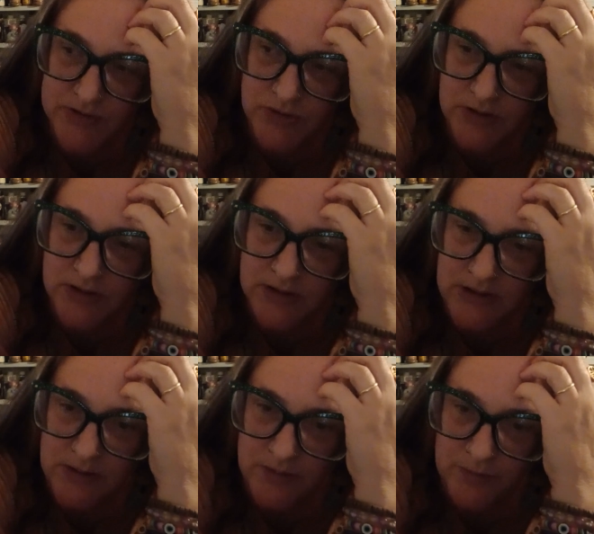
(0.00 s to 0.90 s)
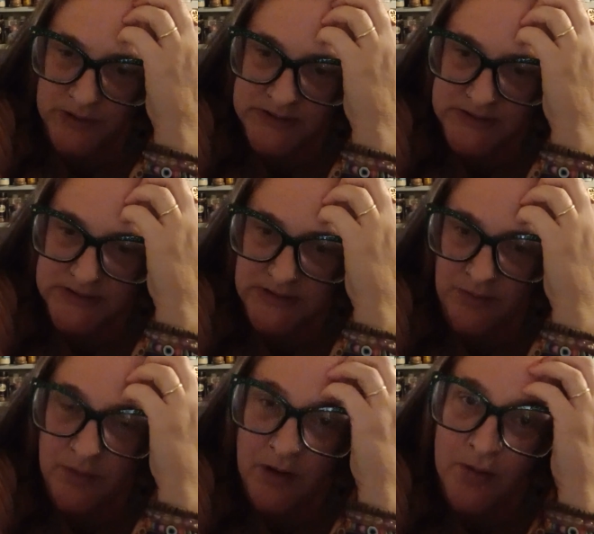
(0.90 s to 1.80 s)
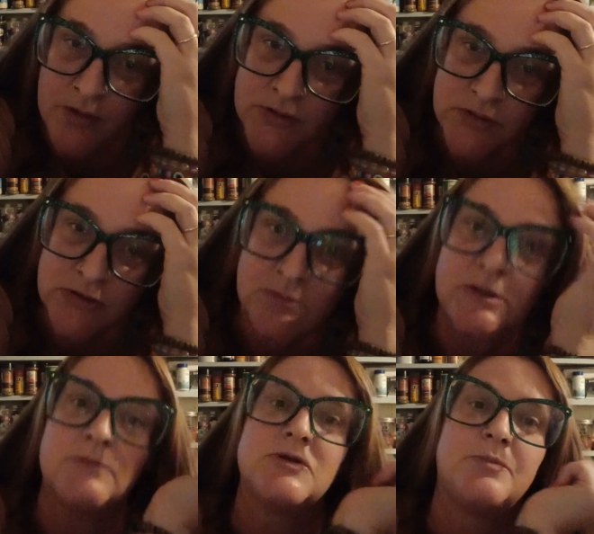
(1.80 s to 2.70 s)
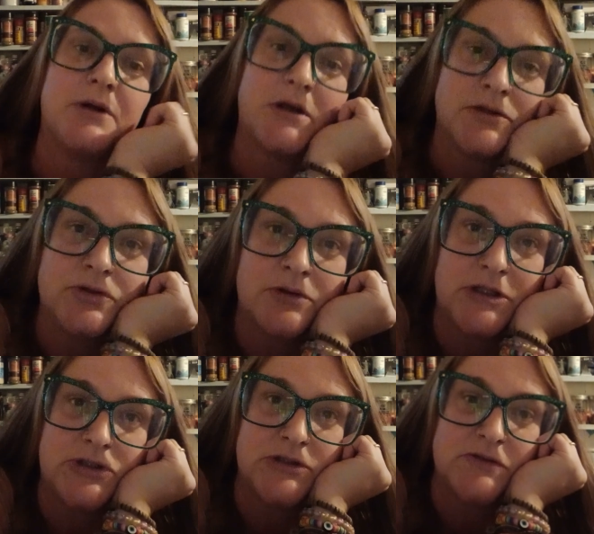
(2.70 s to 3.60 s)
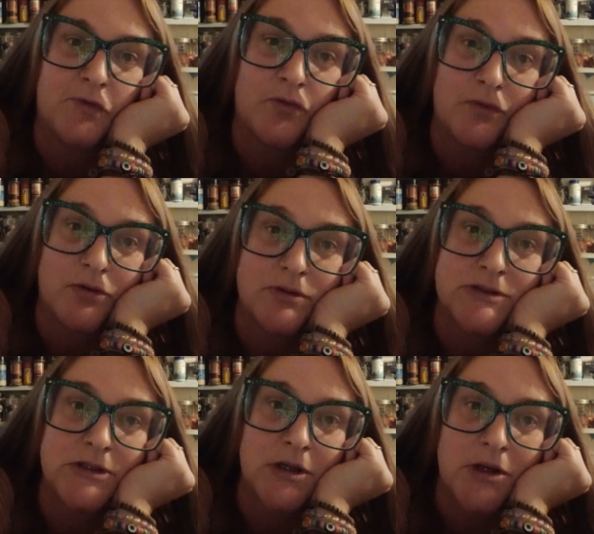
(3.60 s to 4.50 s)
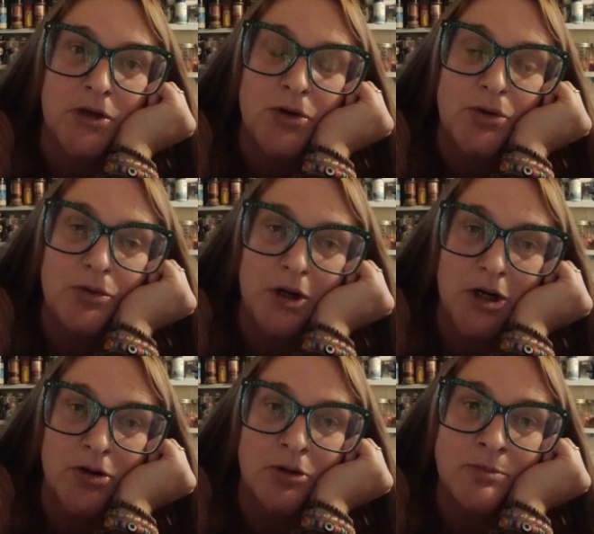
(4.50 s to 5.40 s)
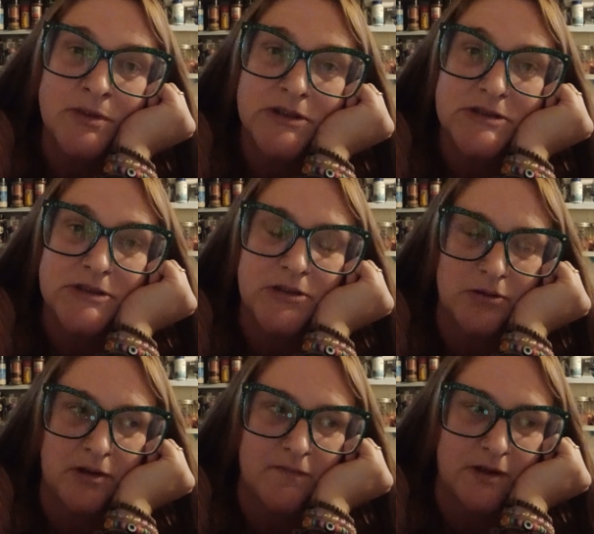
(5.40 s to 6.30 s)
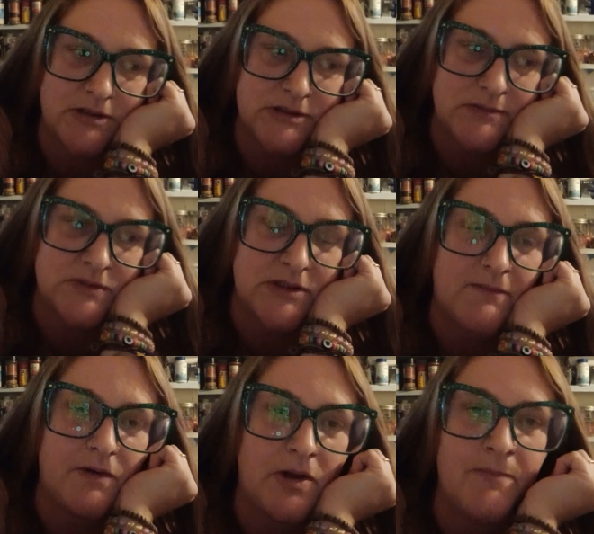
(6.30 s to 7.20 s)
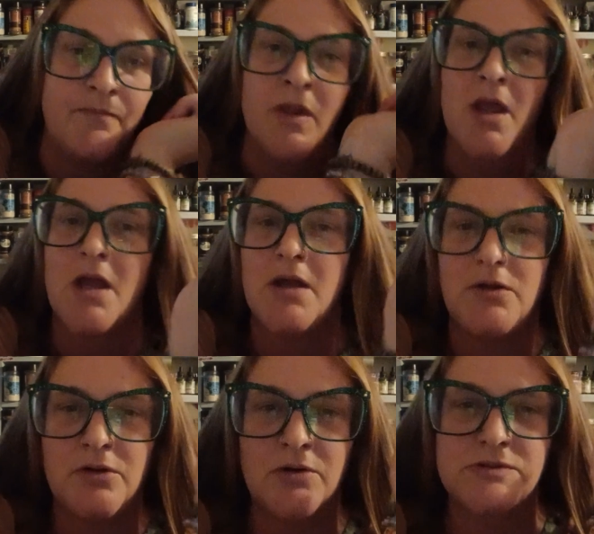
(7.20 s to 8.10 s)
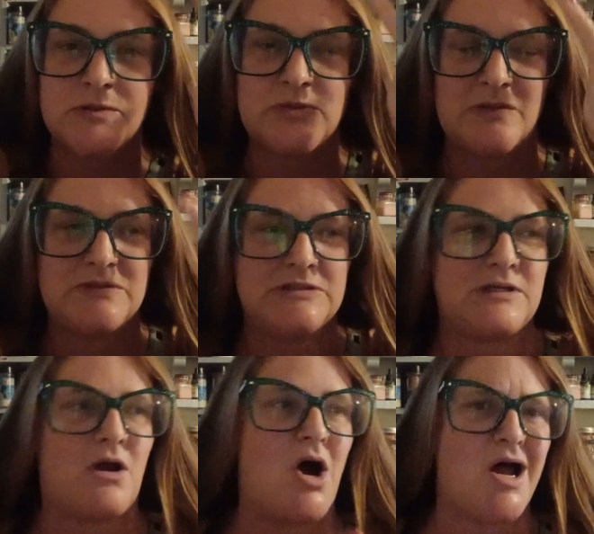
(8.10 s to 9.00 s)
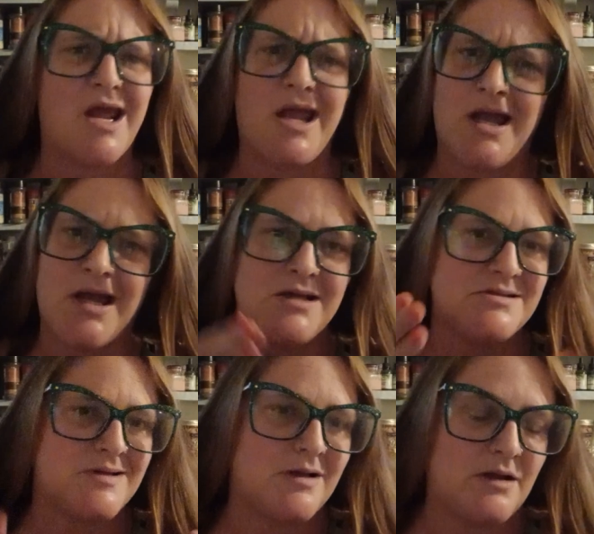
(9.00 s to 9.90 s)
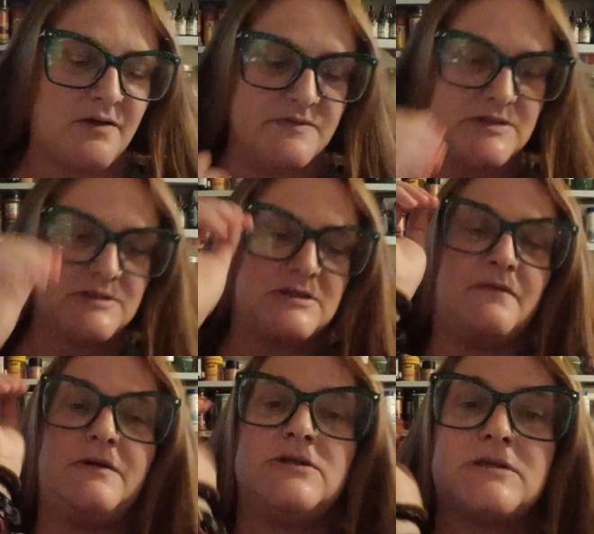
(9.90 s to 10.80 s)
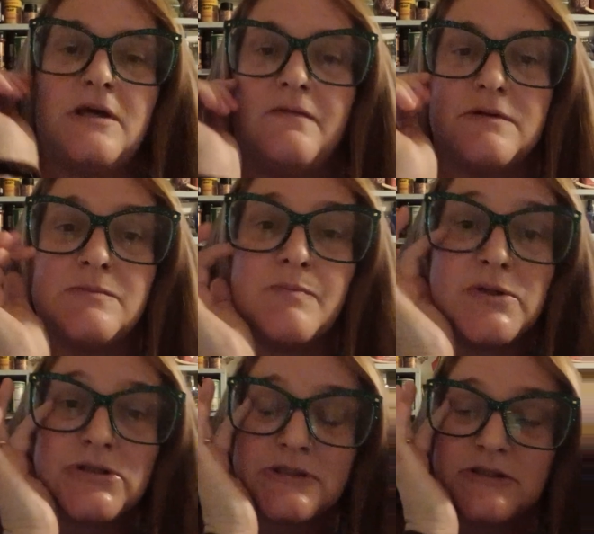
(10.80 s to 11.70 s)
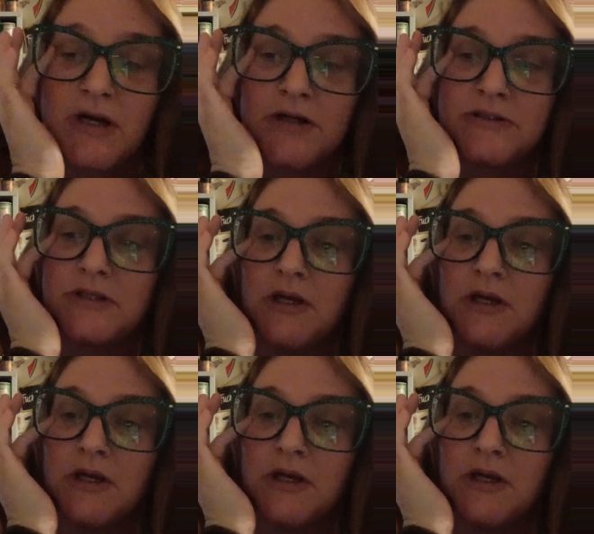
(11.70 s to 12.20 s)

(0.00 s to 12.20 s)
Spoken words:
Dogon, like, works in Skid Row, and so sometimes he'll bring in donations for folks who are homeless. He'll give us some stuff, and, you know, sometimes it's, like, hot hands and gloves and stuff. He just gave us a bunch of socks.